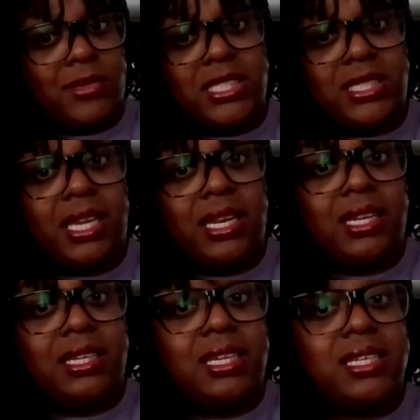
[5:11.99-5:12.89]
to say
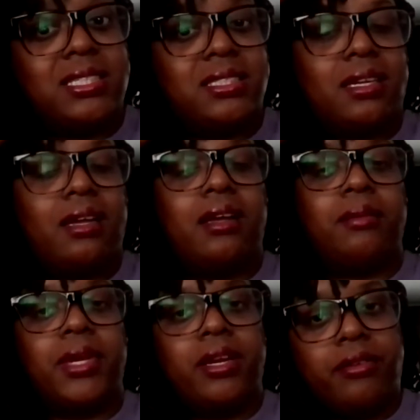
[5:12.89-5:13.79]
the least,
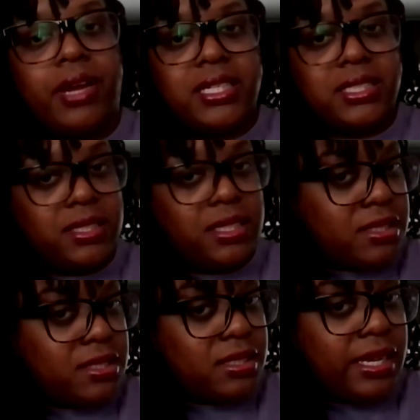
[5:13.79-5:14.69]
interaction
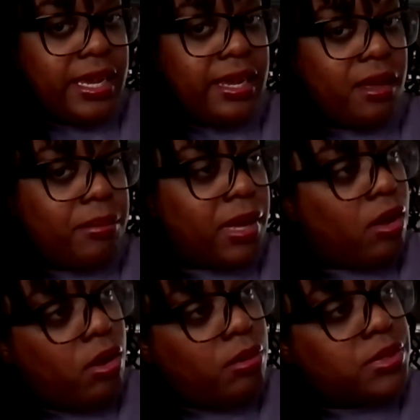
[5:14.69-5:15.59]
yesterday about